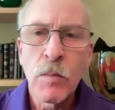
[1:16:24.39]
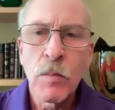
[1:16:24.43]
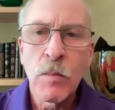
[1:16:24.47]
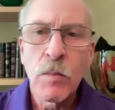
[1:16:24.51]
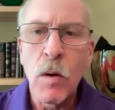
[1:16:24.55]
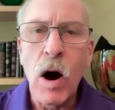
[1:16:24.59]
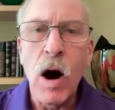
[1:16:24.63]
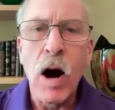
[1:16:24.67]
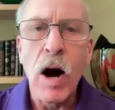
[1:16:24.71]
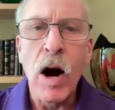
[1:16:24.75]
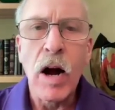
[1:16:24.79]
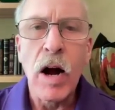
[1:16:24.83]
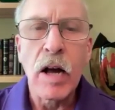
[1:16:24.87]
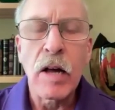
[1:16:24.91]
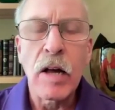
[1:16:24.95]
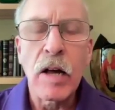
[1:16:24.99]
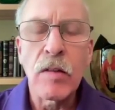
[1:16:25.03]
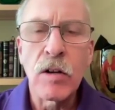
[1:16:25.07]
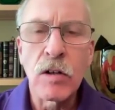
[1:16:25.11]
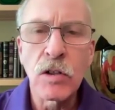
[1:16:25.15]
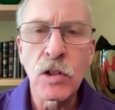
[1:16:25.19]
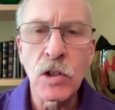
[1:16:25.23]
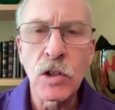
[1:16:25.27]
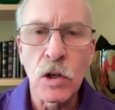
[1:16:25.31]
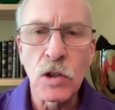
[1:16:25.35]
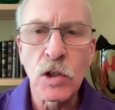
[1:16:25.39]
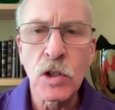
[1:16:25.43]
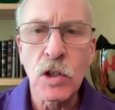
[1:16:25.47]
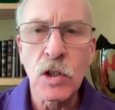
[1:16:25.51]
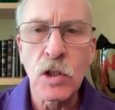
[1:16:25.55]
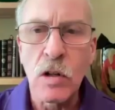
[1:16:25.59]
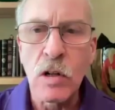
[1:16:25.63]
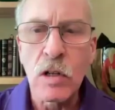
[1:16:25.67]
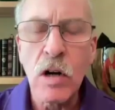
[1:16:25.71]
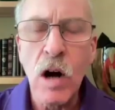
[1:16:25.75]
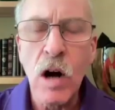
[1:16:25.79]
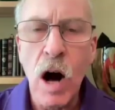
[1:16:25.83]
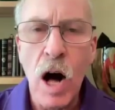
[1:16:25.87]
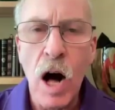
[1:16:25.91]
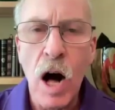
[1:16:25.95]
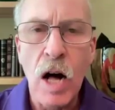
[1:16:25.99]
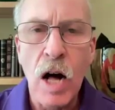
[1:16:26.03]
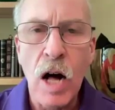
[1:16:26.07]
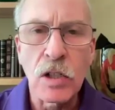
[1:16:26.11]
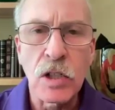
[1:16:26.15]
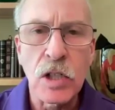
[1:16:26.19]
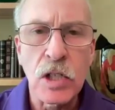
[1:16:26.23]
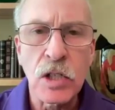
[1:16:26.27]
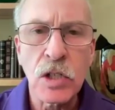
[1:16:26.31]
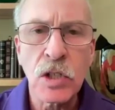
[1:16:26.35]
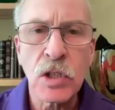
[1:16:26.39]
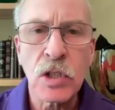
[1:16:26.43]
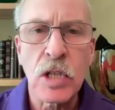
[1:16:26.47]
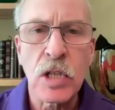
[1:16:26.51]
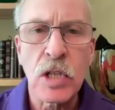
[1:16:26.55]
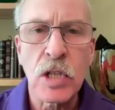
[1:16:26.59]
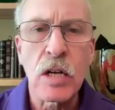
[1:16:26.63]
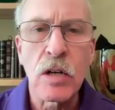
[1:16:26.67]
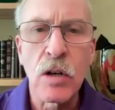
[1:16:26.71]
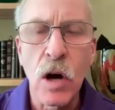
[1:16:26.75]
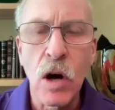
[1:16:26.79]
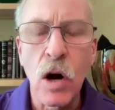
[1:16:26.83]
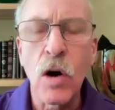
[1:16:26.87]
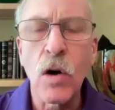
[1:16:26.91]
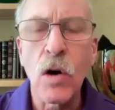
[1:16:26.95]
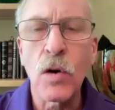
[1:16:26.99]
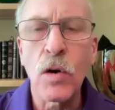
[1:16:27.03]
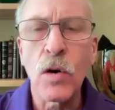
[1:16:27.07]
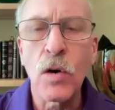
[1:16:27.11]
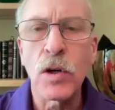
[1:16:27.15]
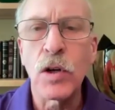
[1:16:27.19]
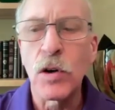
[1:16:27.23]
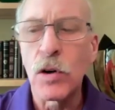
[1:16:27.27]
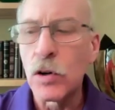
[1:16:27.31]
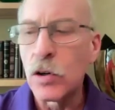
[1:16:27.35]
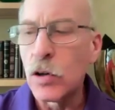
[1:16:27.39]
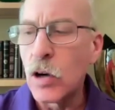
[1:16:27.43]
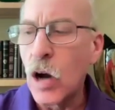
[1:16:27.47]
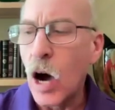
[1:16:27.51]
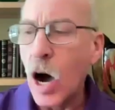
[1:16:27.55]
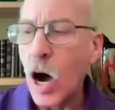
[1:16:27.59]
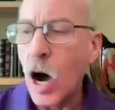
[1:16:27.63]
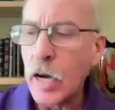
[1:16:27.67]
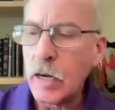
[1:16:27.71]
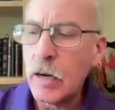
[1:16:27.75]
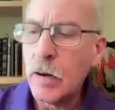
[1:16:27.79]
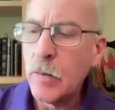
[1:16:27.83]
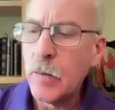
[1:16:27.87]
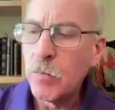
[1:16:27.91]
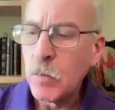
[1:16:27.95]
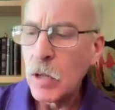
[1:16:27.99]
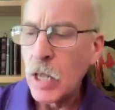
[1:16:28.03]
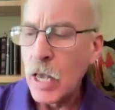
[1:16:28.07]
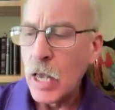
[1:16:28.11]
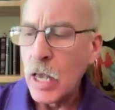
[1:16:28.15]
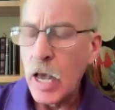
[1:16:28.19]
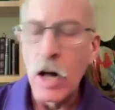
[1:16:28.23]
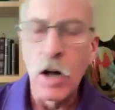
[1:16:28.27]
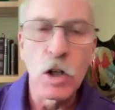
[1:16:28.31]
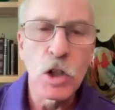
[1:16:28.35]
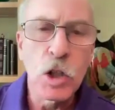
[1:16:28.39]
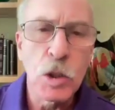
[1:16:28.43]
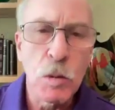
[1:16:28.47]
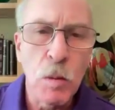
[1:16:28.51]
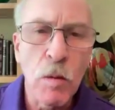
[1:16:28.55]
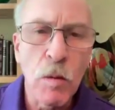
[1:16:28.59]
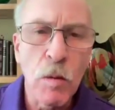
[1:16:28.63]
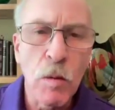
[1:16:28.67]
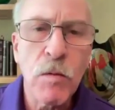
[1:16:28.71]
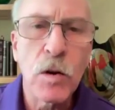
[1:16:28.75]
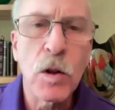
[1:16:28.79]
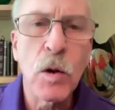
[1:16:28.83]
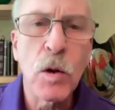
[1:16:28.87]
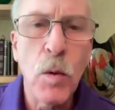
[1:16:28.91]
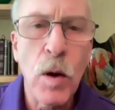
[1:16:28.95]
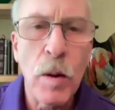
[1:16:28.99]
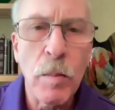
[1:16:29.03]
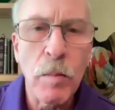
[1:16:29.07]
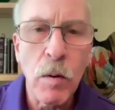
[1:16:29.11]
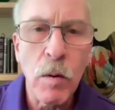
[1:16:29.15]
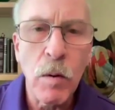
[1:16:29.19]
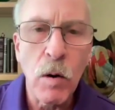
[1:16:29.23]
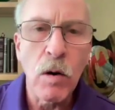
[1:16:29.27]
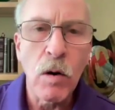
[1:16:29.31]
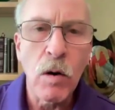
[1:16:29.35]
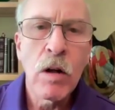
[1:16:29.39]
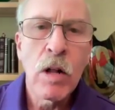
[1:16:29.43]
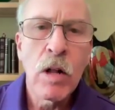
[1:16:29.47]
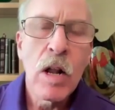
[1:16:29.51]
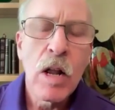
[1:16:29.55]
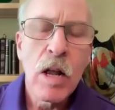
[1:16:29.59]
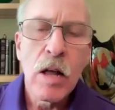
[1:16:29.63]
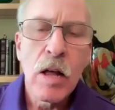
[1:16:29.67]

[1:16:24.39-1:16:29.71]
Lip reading: by their surgical oncologist that, no, you're not eligible for the Whipple,